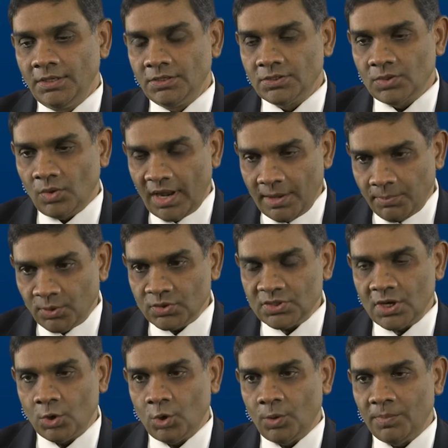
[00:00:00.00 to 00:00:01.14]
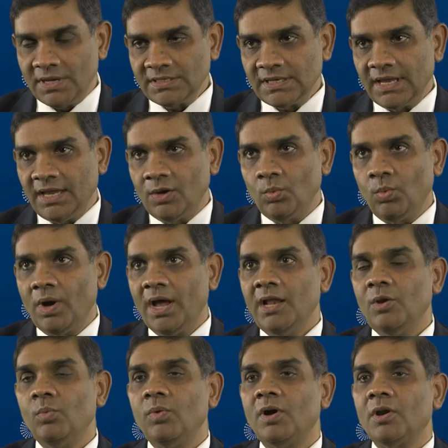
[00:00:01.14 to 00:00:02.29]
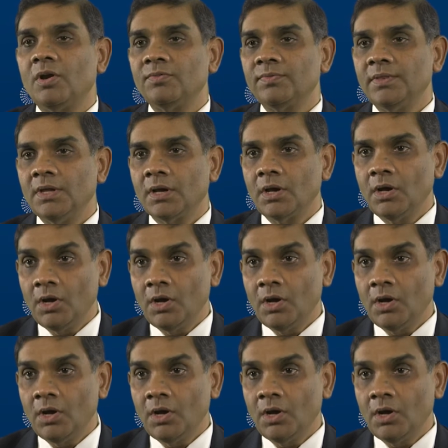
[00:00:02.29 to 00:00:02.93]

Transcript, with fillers: So liposarcoma is again while one of the